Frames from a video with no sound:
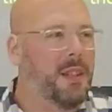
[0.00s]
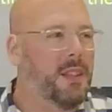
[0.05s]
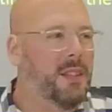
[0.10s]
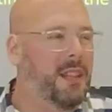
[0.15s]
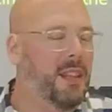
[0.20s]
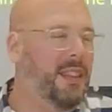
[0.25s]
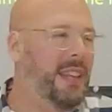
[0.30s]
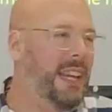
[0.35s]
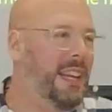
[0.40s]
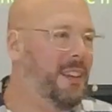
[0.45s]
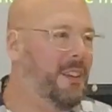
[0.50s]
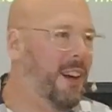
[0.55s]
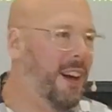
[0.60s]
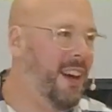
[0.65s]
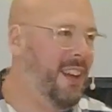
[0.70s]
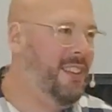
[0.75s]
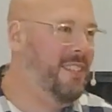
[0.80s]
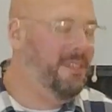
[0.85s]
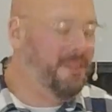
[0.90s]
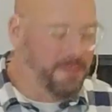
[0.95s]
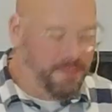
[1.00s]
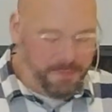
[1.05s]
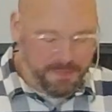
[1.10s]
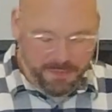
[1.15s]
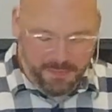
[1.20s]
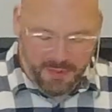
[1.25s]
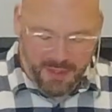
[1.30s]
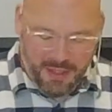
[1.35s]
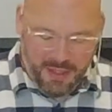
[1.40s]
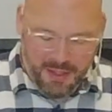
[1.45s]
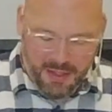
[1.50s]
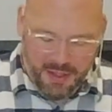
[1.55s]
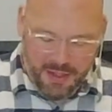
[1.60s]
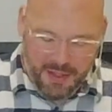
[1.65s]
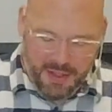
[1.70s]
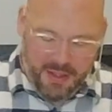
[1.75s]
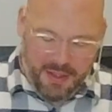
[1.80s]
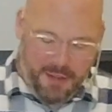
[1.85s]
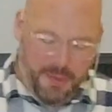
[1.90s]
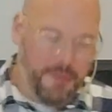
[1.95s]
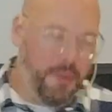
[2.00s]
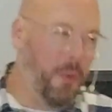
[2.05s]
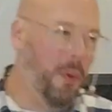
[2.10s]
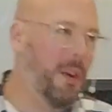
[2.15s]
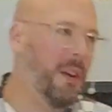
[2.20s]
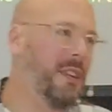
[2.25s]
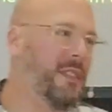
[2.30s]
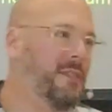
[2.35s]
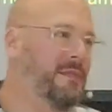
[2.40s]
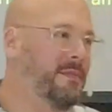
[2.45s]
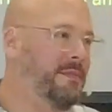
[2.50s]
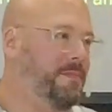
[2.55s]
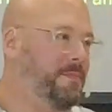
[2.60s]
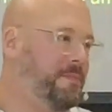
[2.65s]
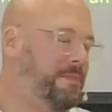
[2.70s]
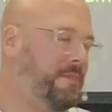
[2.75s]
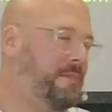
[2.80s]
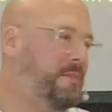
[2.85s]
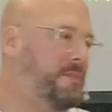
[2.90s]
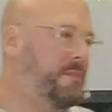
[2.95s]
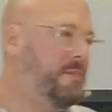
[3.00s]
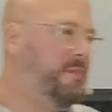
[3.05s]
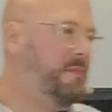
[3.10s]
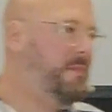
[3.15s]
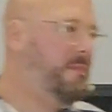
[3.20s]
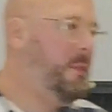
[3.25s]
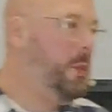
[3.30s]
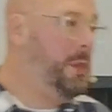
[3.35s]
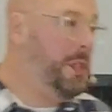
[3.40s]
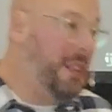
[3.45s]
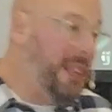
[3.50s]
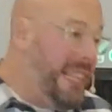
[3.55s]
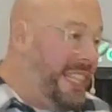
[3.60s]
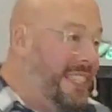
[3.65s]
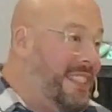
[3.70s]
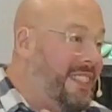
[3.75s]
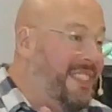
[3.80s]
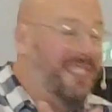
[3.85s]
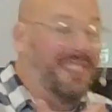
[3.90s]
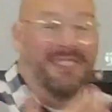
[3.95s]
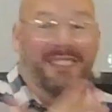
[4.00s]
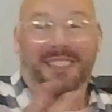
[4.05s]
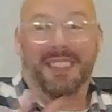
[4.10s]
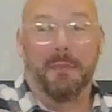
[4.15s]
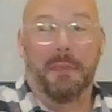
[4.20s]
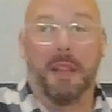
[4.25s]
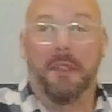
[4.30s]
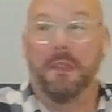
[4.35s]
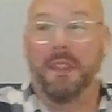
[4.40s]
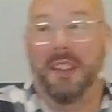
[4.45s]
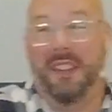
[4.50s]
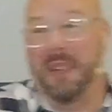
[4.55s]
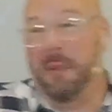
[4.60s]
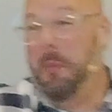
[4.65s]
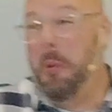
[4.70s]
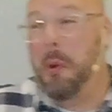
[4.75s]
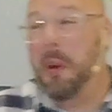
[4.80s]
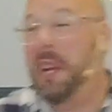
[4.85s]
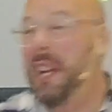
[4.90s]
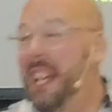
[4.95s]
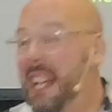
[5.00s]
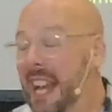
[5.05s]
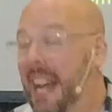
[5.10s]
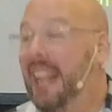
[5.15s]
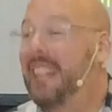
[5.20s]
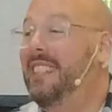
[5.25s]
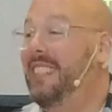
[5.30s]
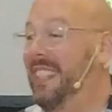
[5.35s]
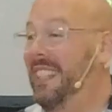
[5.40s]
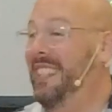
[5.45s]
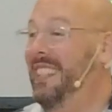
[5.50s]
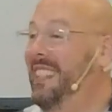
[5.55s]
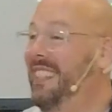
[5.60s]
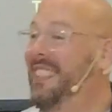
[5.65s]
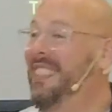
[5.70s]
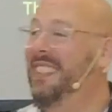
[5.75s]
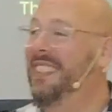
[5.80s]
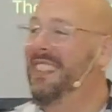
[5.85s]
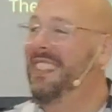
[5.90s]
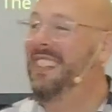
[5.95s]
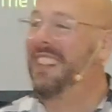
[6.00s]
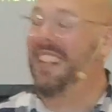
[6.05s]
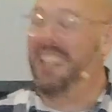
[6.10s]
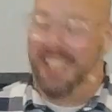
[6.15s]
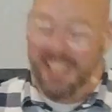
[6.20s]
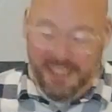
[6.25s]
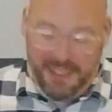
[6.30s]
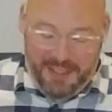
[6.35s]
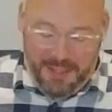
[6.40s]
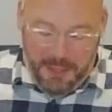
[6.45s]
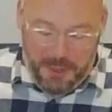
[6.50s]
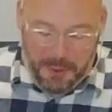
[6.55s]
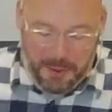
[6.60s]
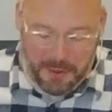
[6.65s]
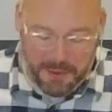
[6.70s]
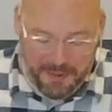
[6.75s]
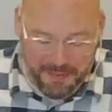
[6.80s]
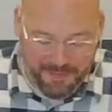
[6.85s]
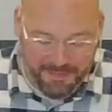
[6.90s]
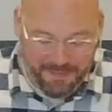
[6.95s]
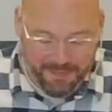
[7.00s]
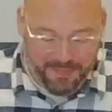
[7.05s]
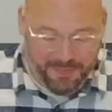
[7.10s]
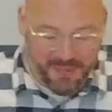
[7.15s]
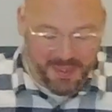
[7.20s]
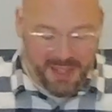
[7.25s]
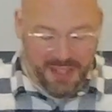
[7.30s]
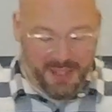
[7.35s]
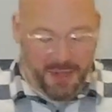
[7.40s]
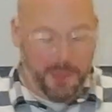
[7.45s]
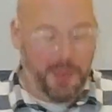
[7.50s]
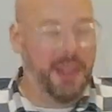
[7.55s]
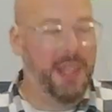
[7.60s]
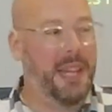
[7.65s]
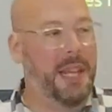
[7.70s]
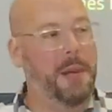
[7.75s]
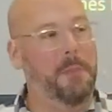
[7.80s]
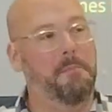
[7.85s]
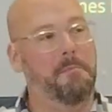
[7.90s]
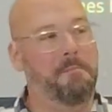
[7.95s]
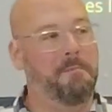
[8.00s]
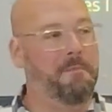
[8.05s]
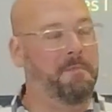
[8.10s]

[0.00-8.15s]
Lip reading: to thank God for, which leads to me feeling more connected and in tune with Him.